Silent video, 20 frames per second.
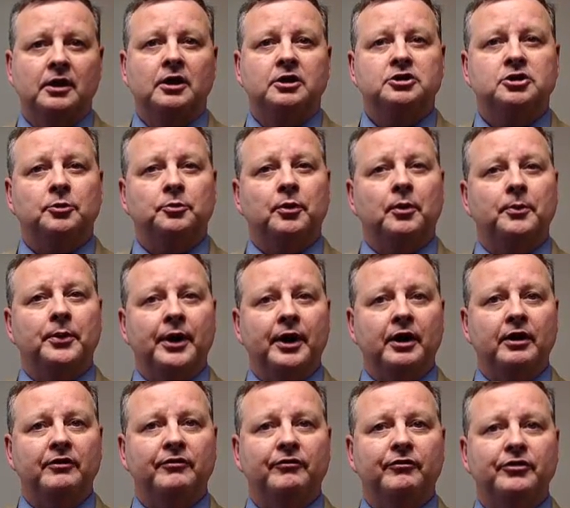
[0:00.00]
To
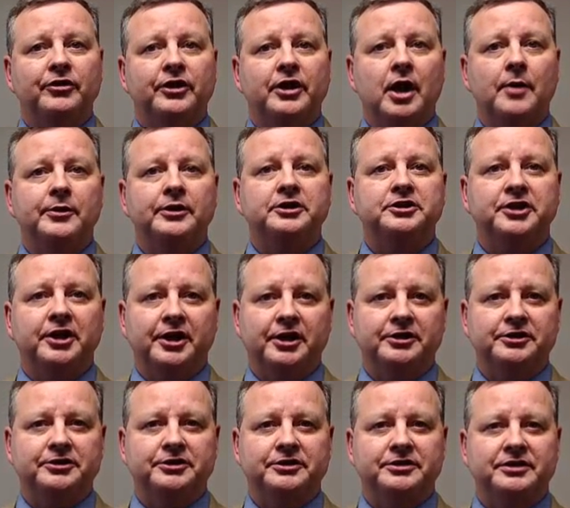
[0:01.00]
prepare for the coming
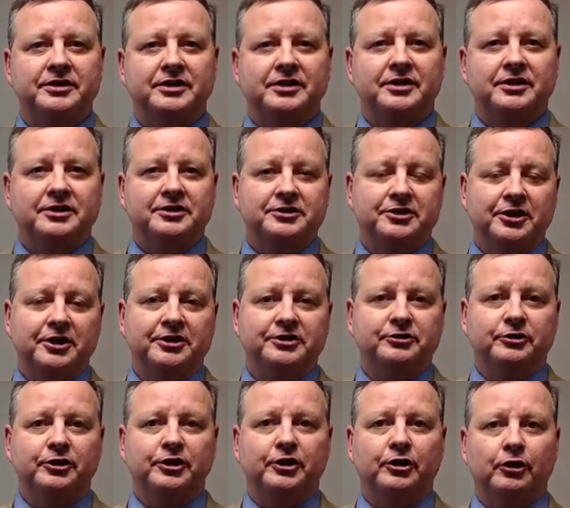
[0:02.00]
changes, cities
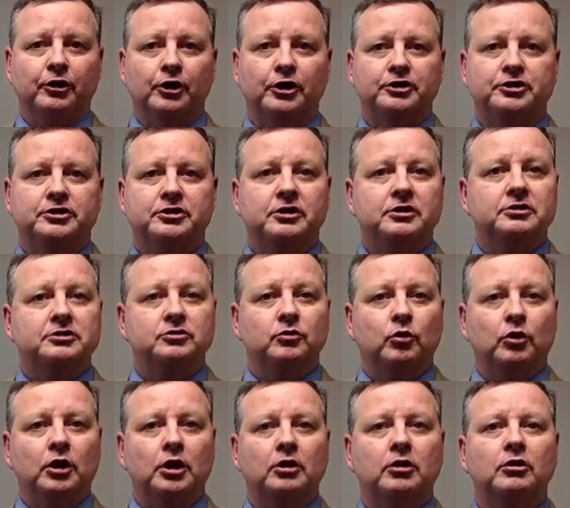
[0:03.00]
are encouraged to
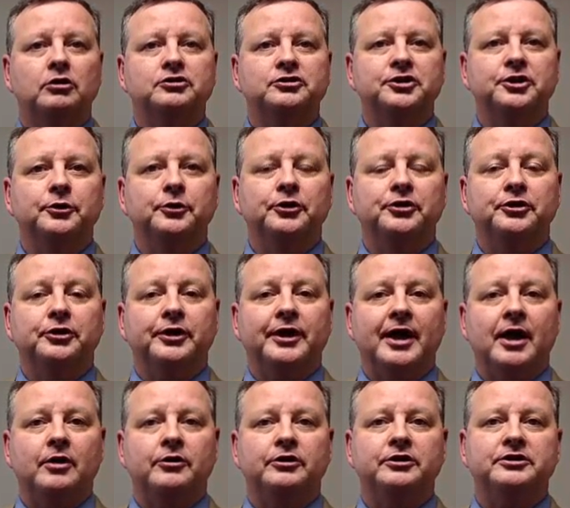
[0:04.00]
work closely with their
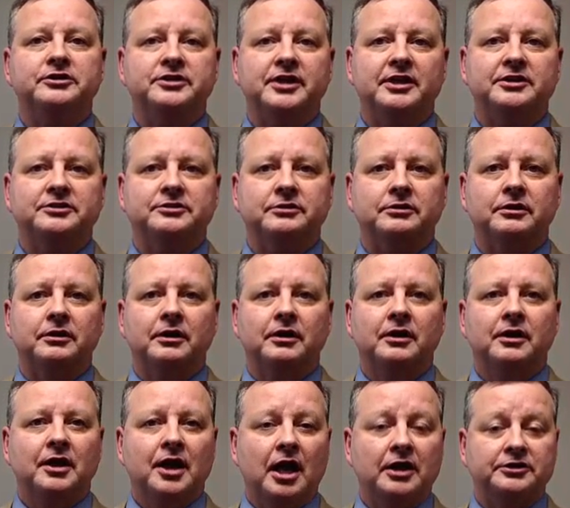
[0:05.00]
county assessor
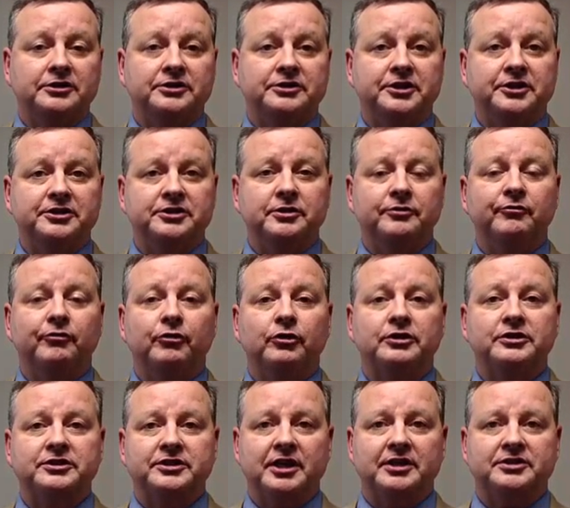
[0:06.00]
as a system for
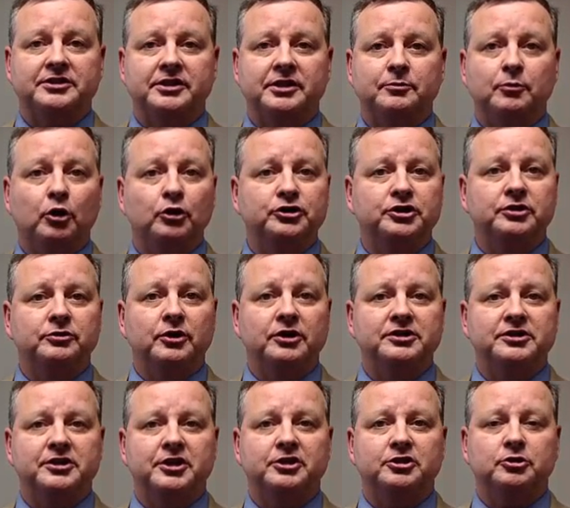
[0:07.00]
assessing
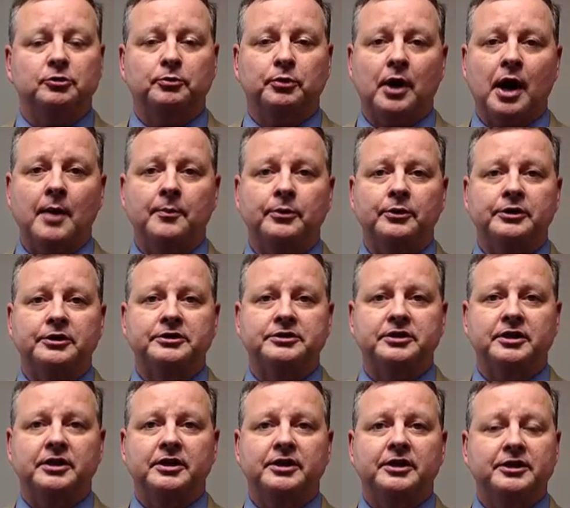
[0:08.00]
multi-residential properties
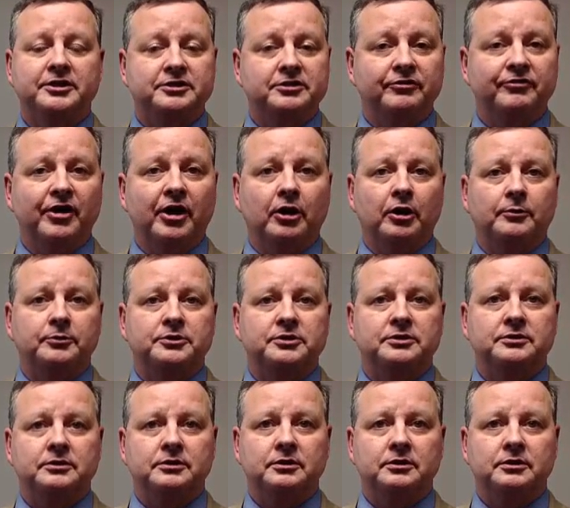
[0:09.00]
is developed.